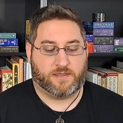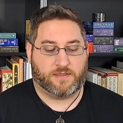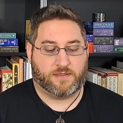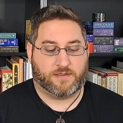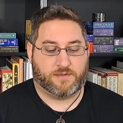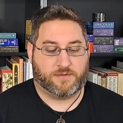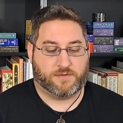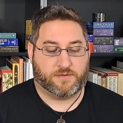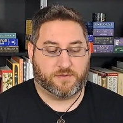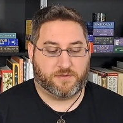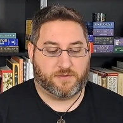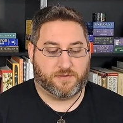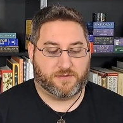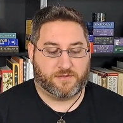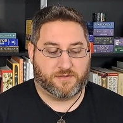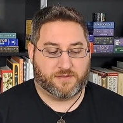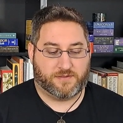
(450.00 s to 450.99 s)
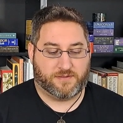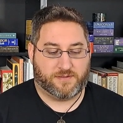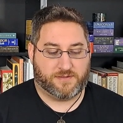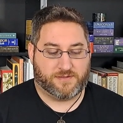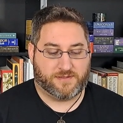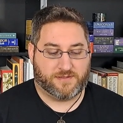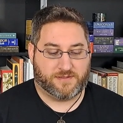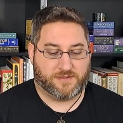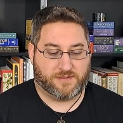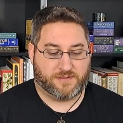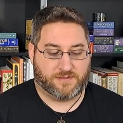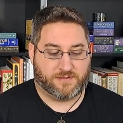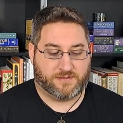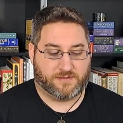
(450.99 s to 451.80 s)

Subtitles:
Nobody speaks.